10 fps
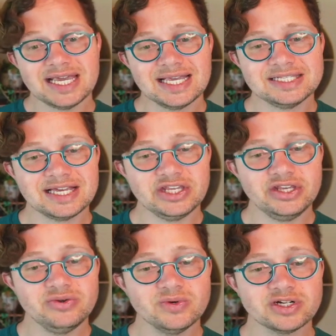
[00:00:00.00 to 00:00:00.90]
is that
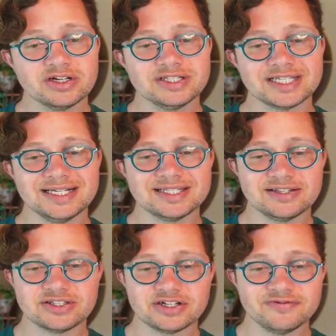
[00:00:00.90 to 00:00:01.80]
you work on sites
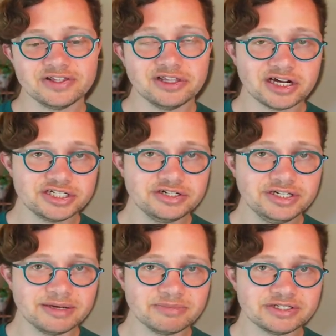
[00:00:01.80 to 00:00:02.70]
that serve larger
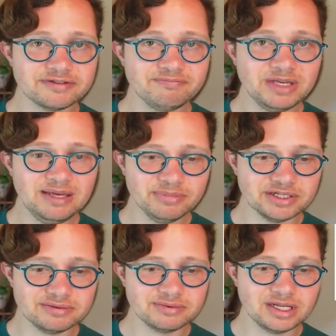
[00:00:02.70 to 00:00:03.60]
numbers of people.